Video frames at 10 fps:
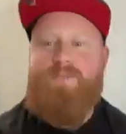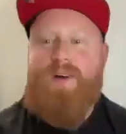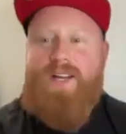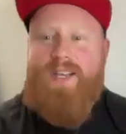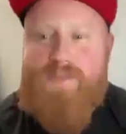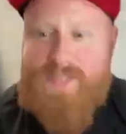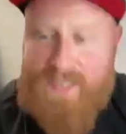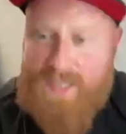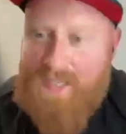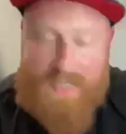But
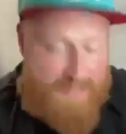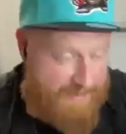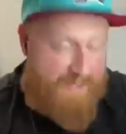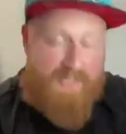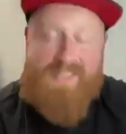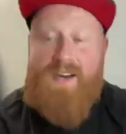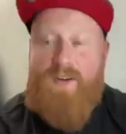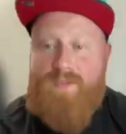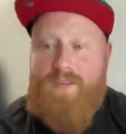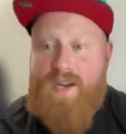it
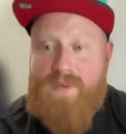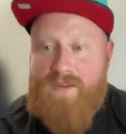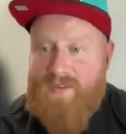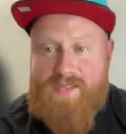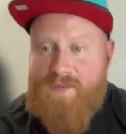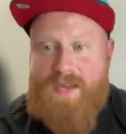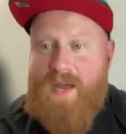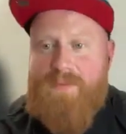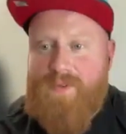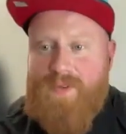terrified me every time it
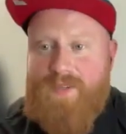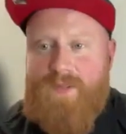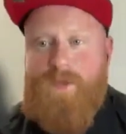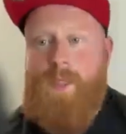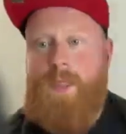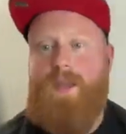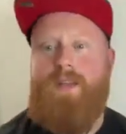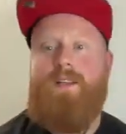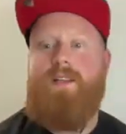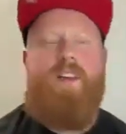happened,
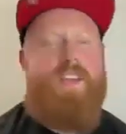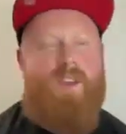and like